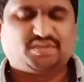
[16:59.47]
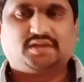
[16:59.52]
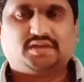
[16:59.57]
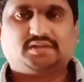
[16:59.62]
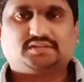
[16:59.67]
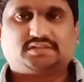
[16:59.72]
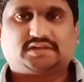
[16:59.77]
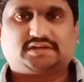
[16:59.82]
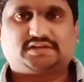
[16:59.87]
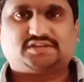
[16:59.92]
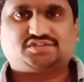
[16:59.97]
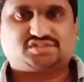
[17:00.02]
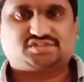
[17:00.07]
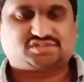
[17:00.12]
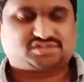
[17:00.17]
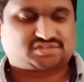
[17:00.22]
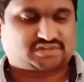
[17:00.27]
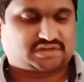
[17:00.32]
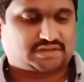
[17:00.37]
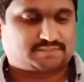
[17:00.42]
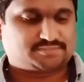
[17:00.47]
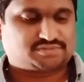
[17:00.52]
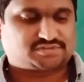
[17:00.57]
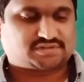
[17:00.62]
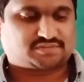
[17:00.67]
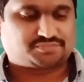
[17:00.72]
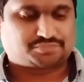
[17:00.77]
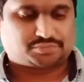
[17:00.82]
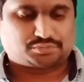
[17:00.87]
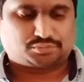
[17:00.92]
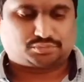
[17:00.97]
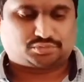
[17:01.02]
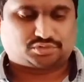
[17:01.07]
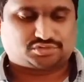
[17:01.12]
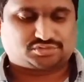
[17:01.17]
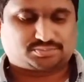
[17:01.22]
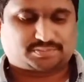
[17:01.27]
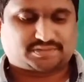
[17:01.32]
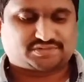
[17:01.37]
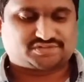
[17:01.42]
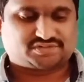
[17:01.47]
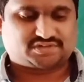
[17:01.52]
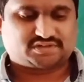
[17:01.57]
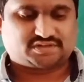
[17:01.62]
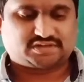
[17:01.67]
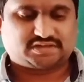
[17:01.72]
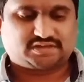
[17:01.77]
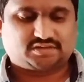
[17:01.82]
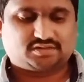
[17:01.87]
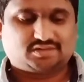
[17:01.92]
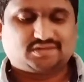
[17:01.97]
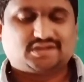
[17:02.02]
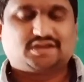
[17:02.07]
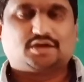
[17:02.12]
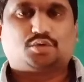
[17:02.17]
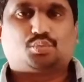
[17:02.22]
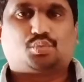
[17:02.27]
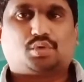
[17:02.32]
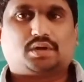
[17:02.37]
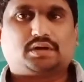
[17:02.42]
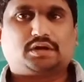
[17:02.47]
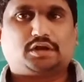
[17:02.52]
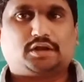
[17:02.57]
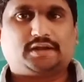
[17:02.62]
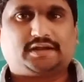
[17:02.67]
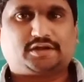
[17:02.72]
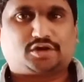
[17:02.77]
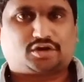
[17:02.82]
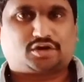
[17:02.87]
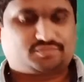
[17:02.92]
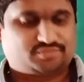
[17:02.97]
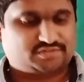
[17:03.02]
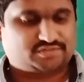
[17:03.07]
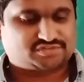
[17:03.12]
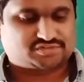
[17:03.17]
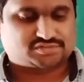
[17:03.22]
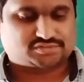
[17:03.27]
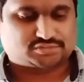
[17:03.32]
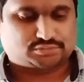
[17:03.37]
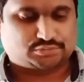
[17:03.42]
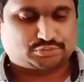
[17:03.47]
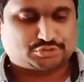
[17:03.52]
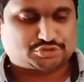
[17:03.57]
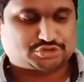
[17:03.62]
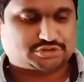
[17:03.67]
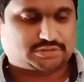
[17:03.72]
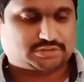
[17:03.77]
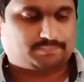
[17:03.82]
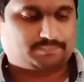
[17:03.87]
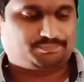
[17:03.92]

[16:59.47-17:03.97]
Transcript: 36 grams of glucose present in 1 liter of its solution,